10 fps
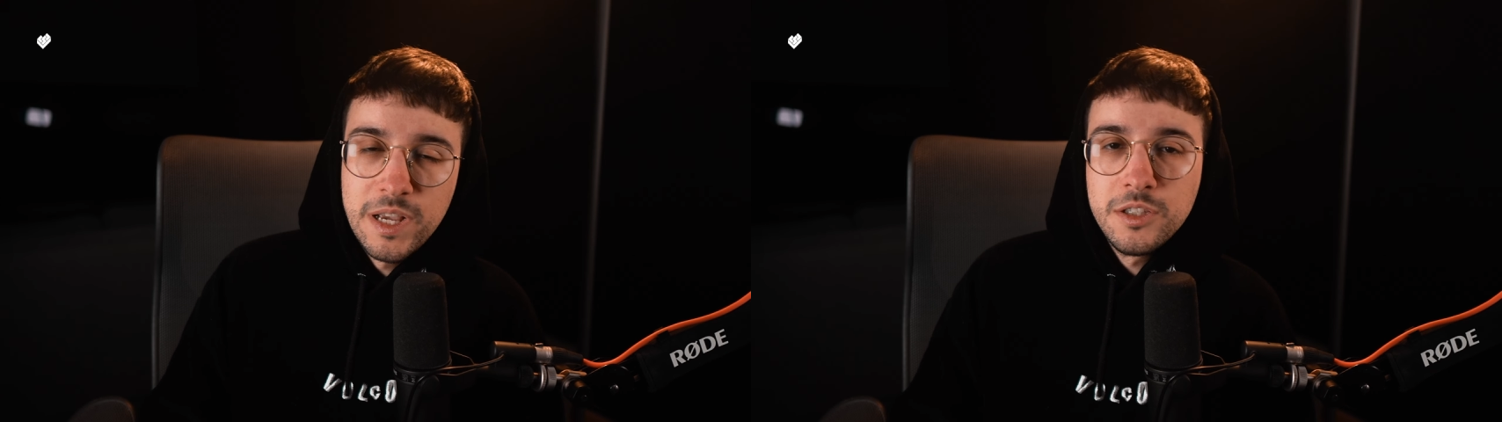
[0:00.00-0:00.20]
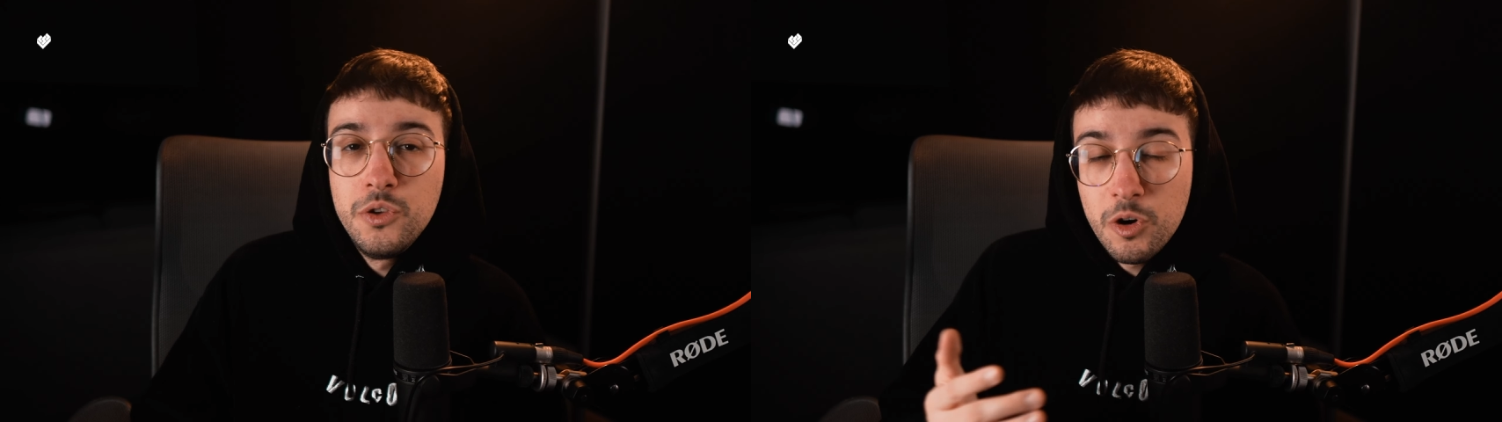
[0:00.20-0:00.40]

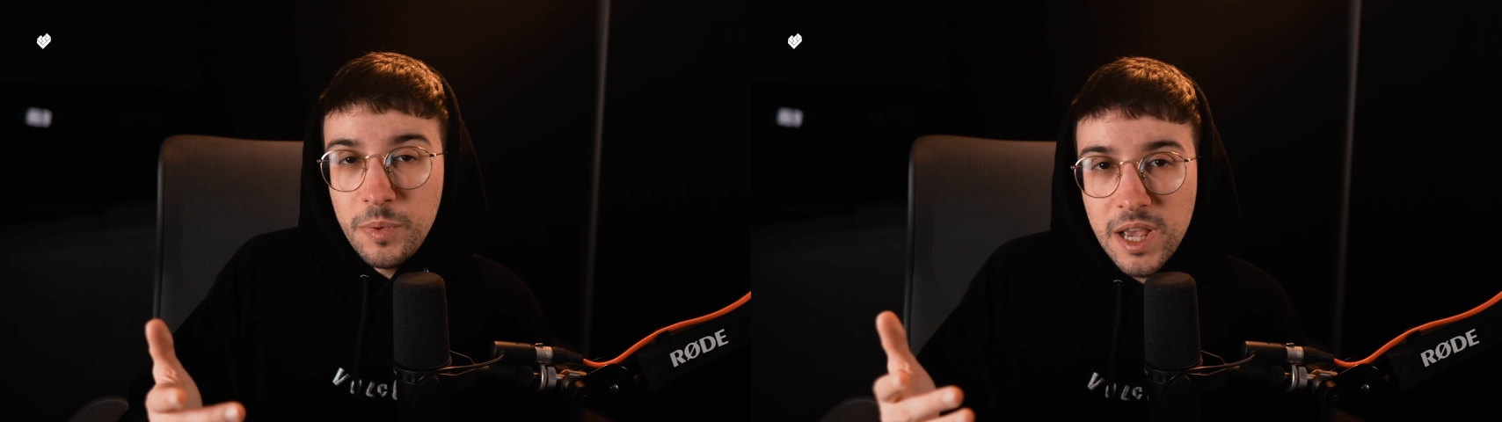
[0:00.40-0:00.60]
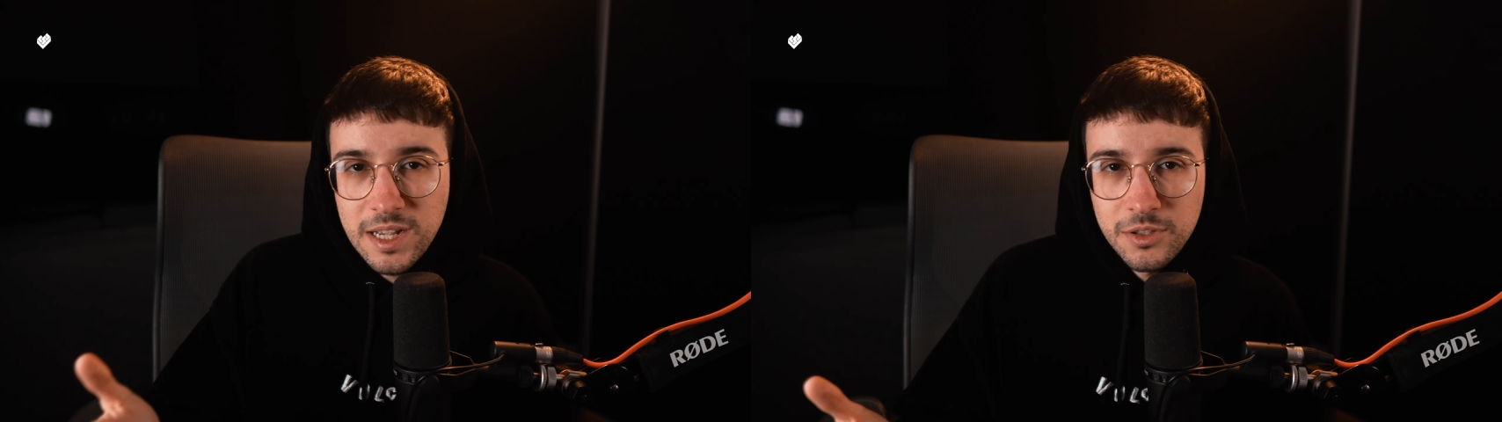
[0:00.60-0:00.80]
because
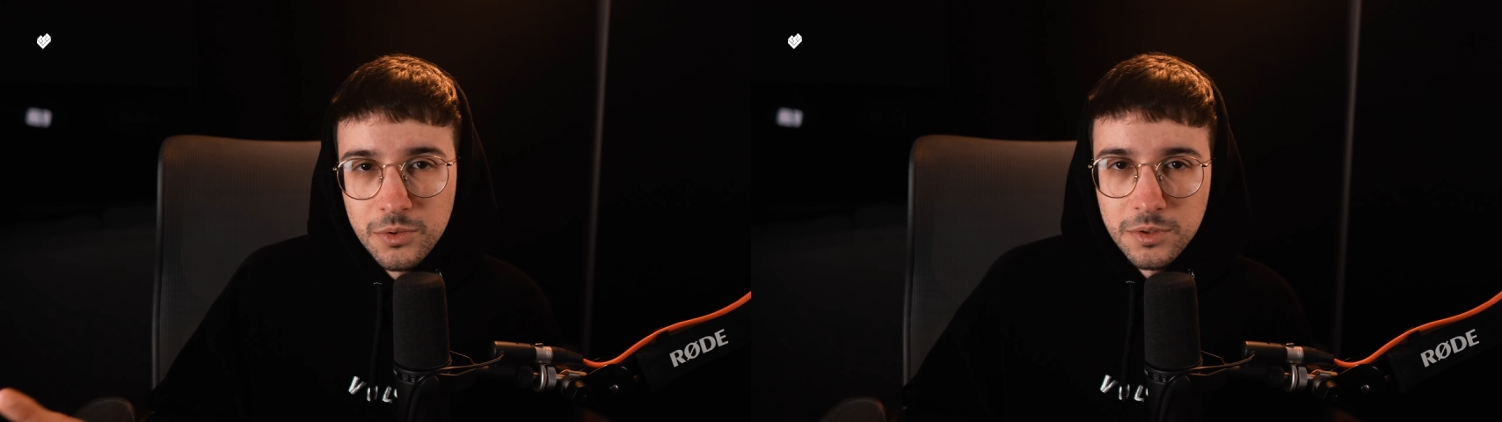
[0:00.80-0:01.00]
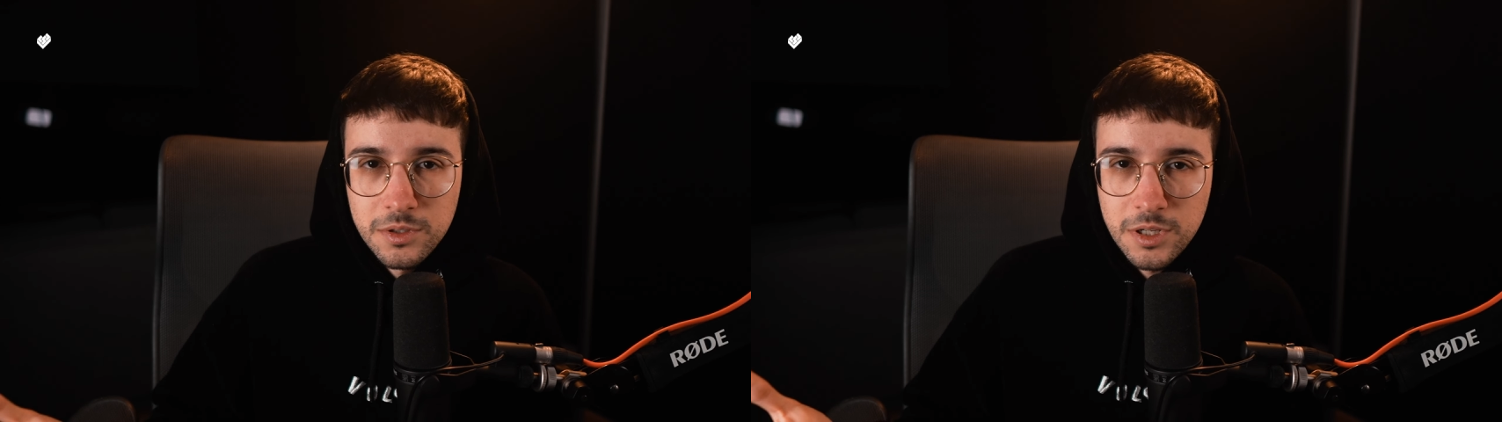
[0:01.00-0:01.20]
URP has
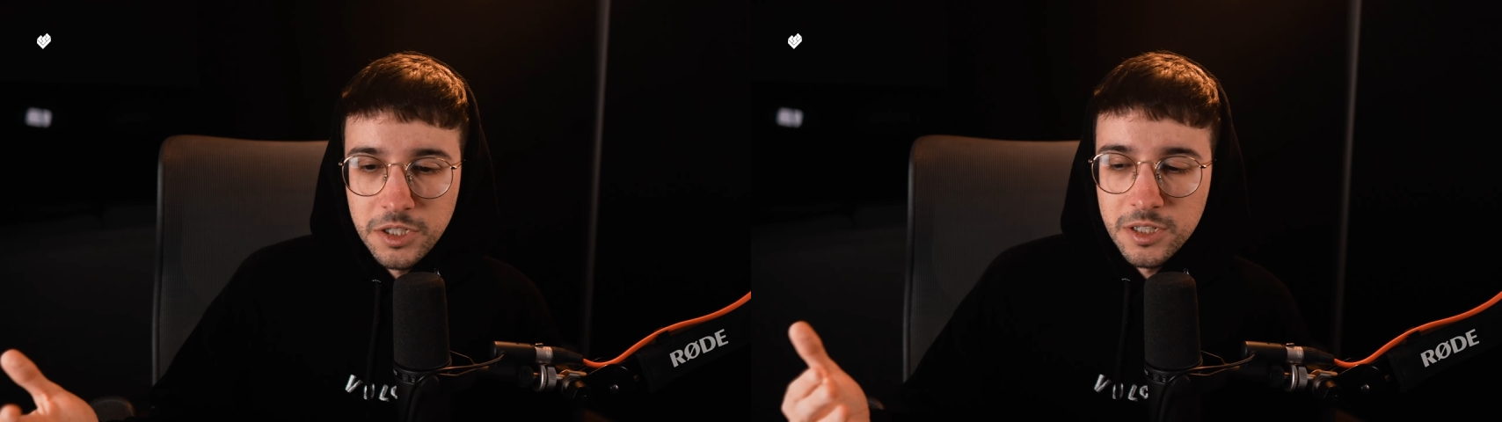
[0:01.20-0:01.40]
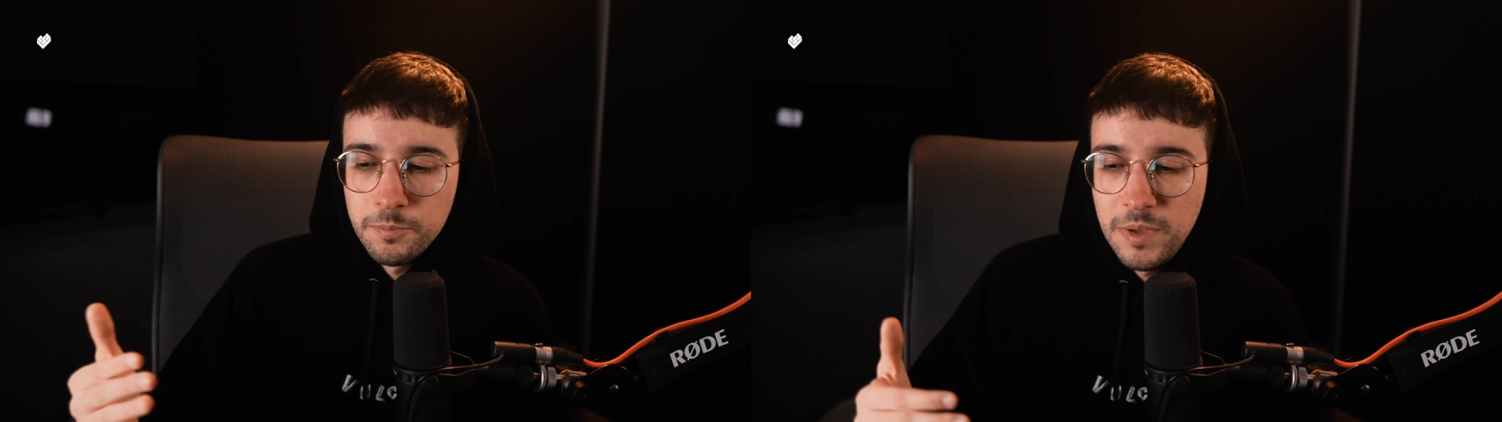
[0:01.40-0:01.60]
tools
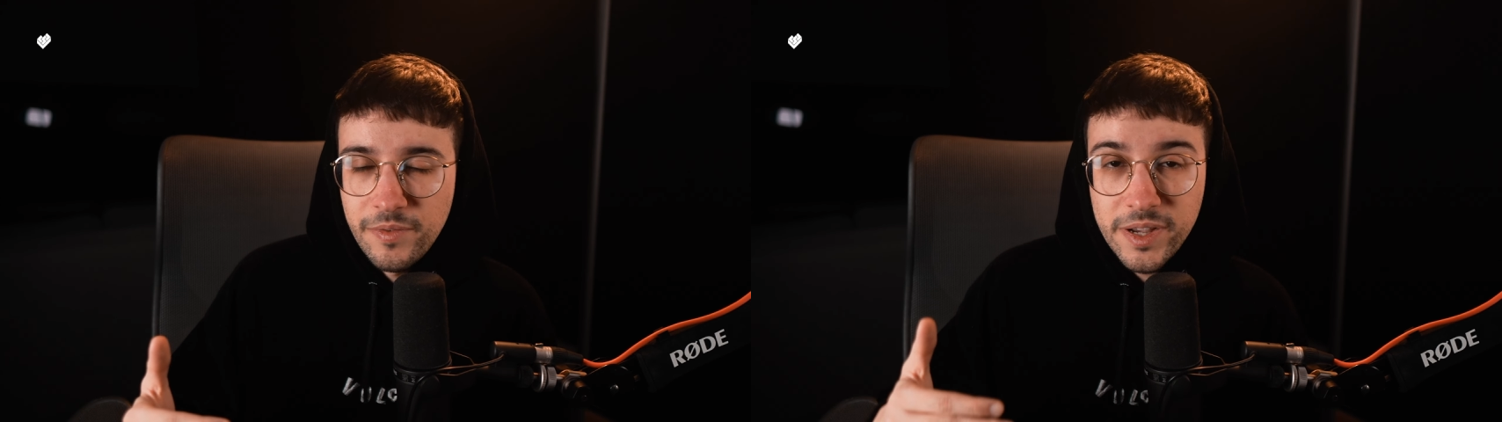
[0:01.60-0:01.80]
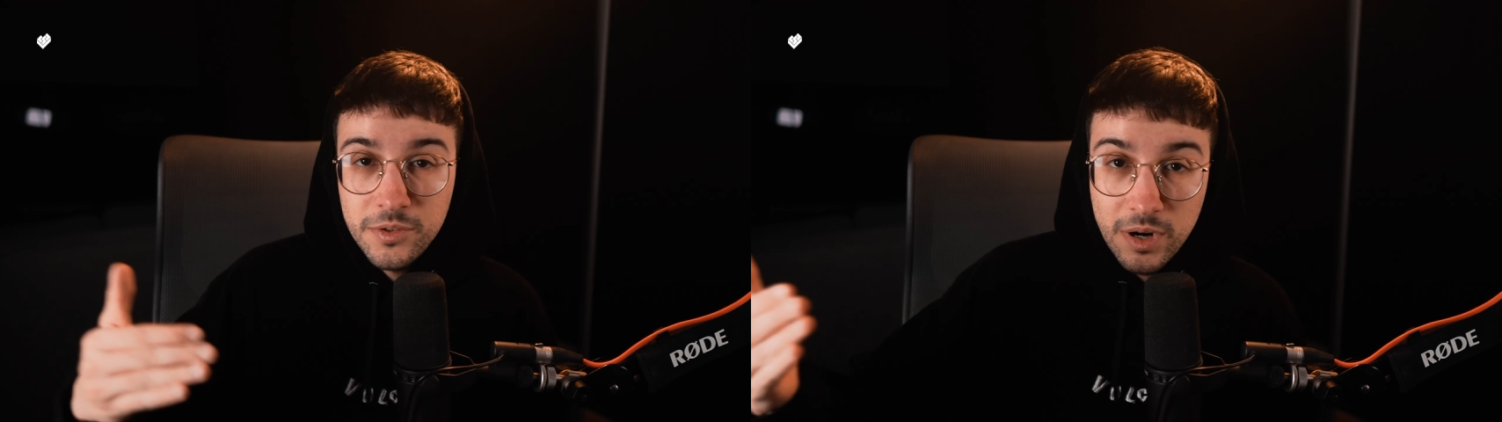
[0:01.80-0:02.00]
such as
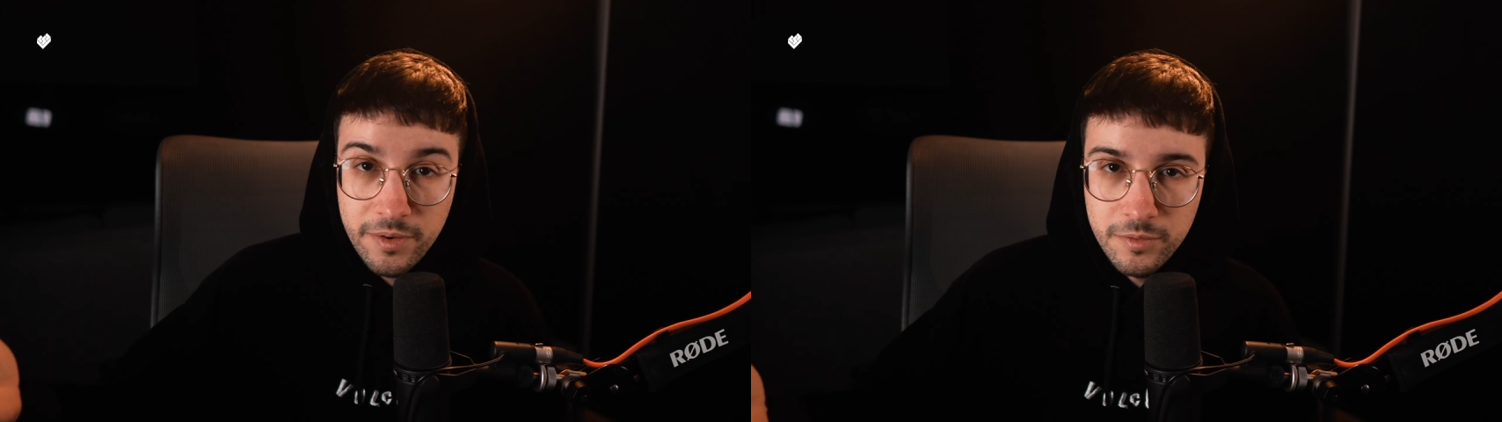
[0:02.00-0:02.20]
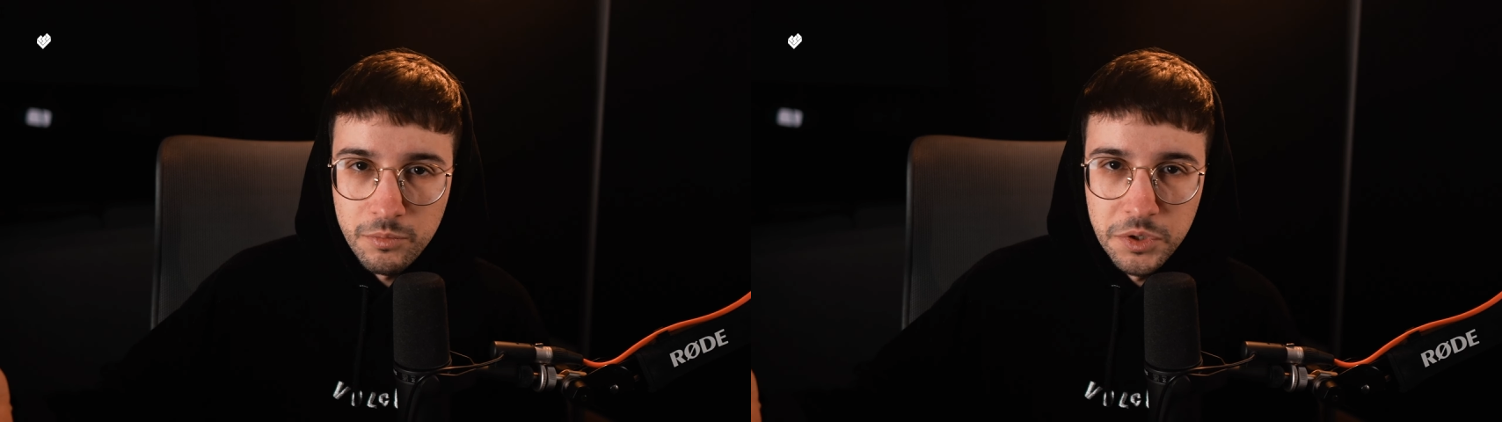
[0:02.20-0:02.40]
VFX Graph,